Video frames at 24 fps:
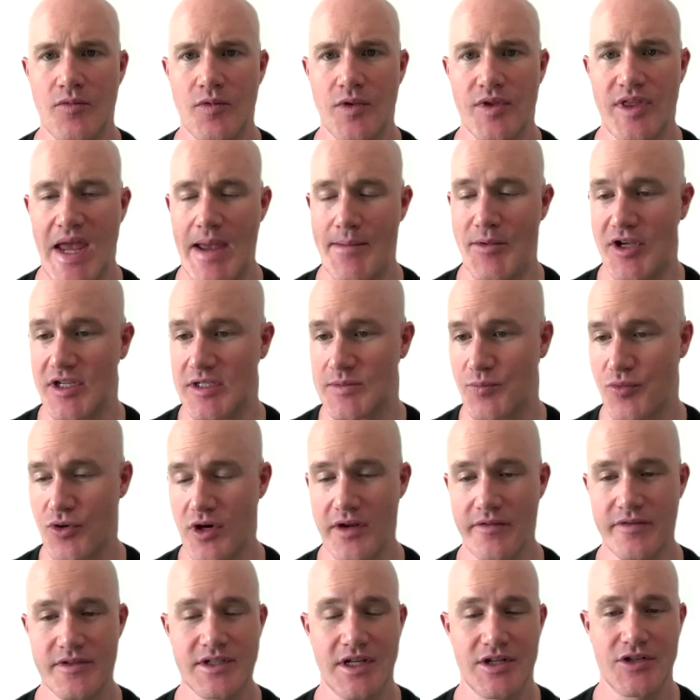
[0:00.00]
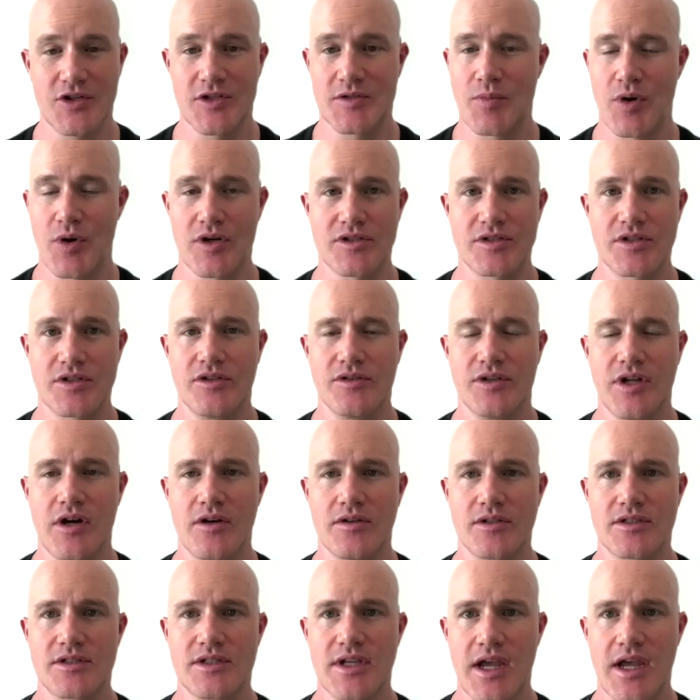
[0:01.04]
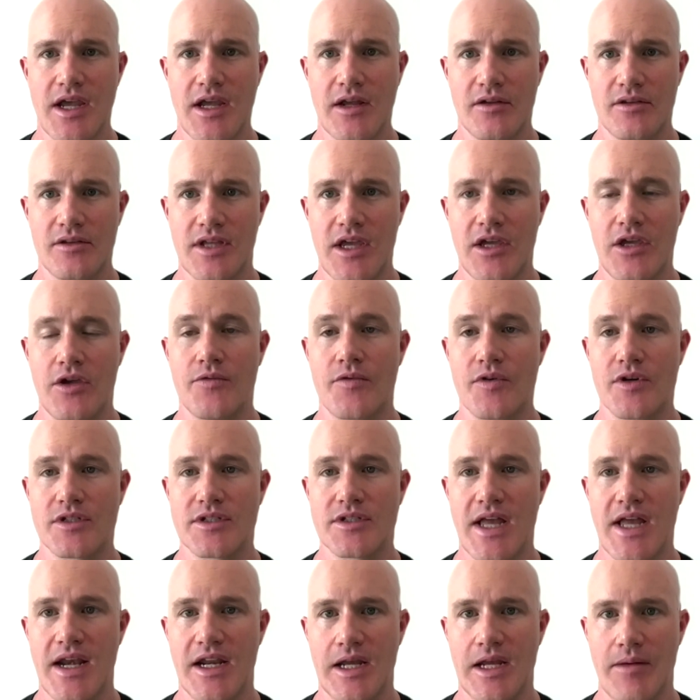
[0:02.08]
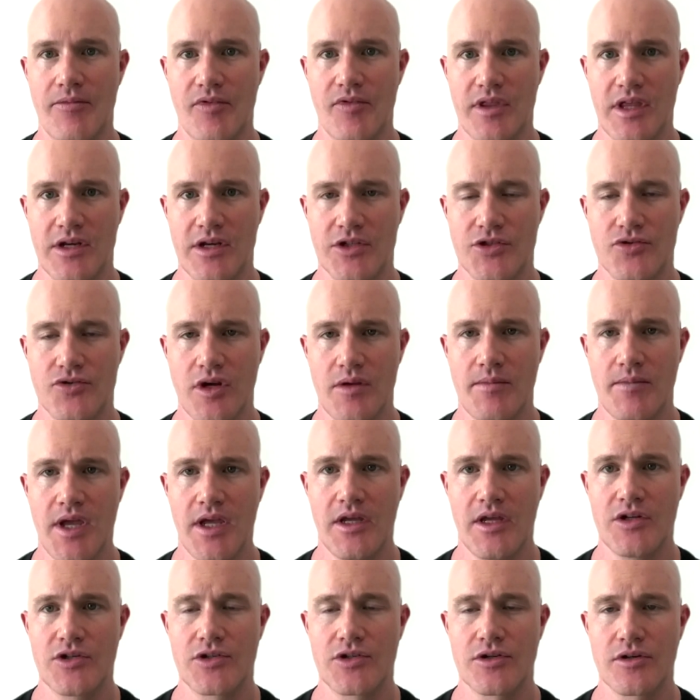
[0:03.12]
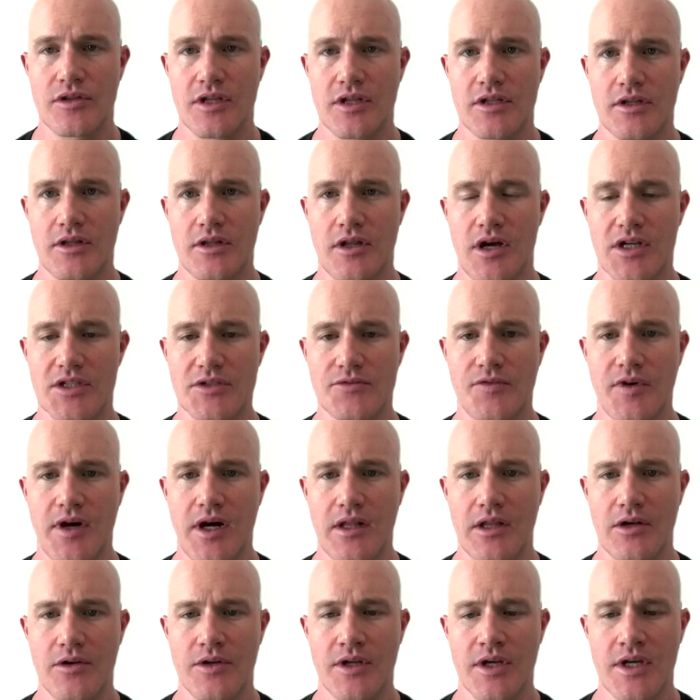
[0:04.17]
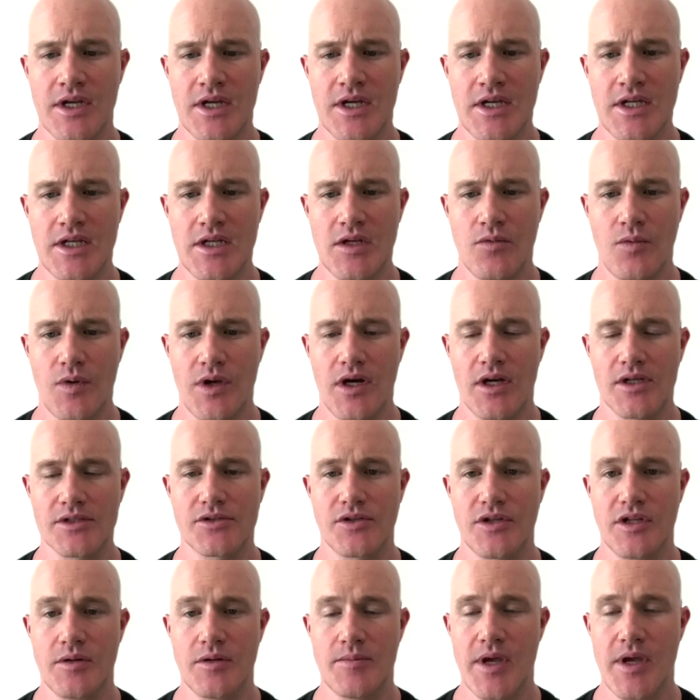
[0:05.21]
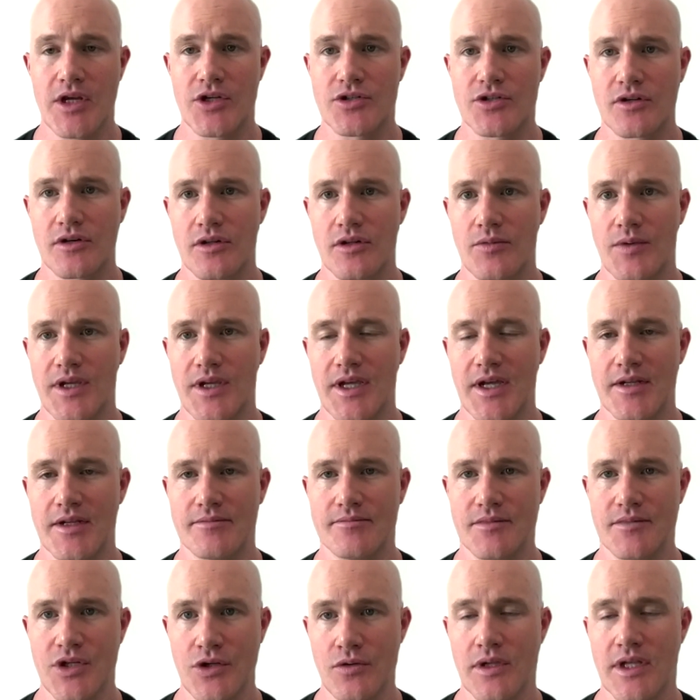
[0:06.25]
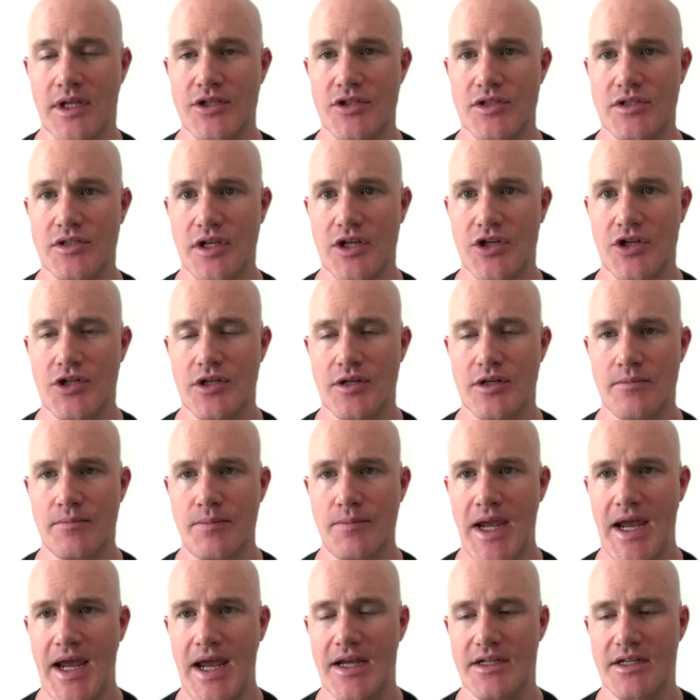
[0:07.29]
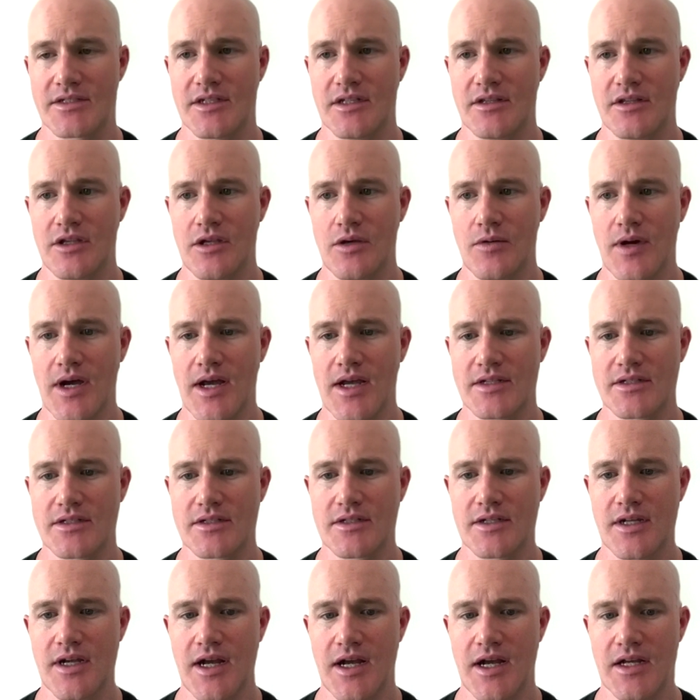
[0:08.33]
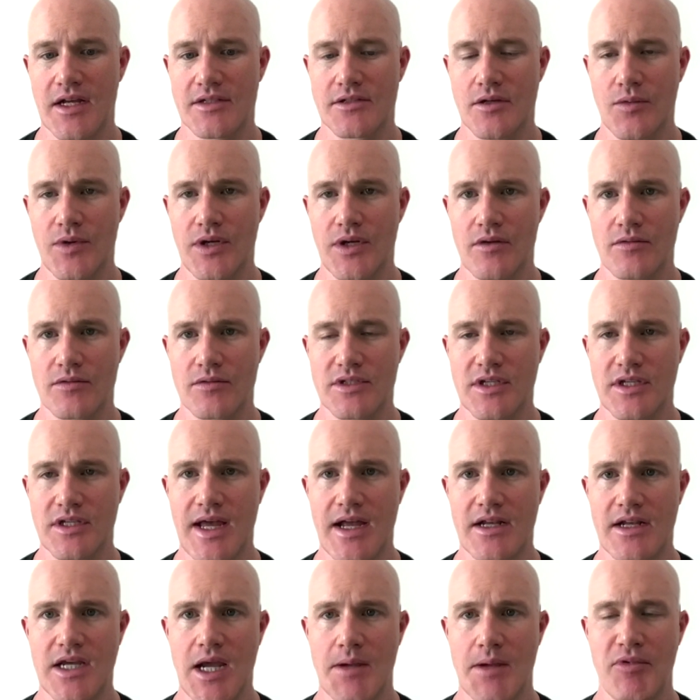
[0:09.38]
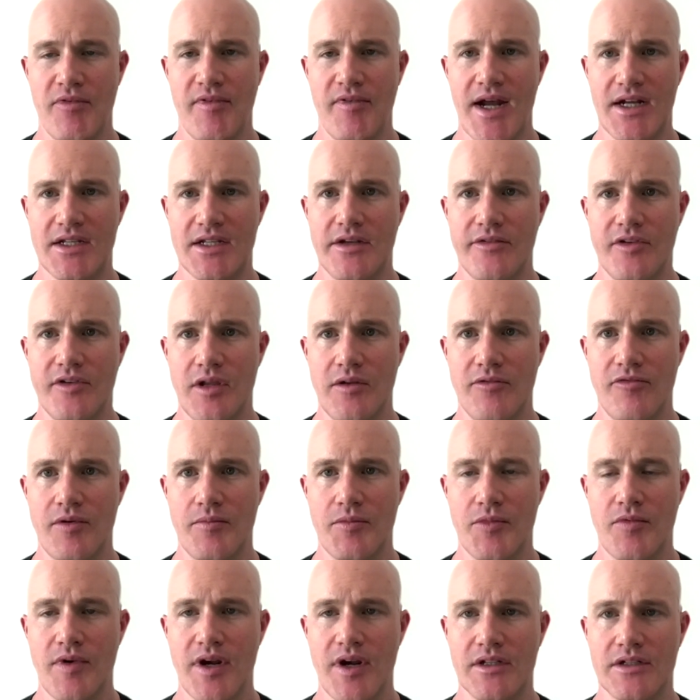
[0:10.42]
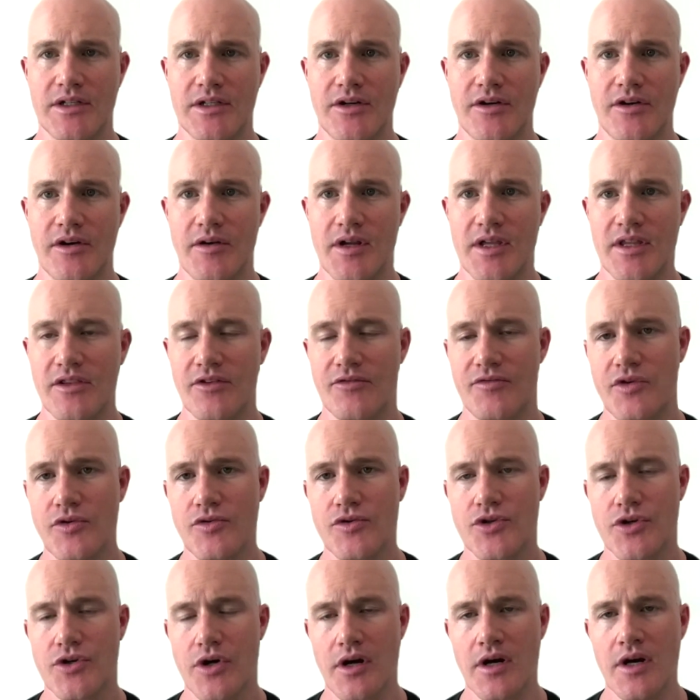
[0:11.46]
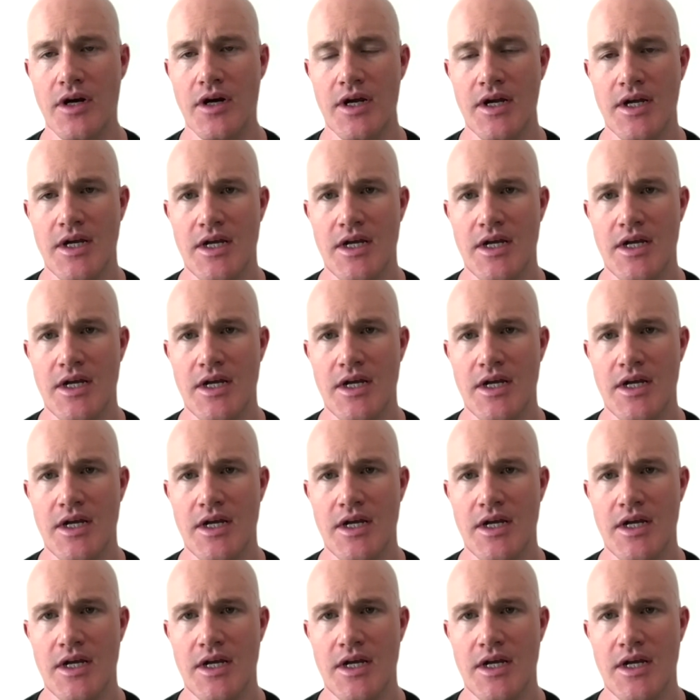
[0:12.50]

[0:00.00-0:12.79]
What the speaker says: with amicus briefs and just personal notes saying, thank you for standing up for the industry, making sure that the law is followed. We also need to make sure that we get new legislation passed in the US so we don't see that type of activity from the regulator in the future.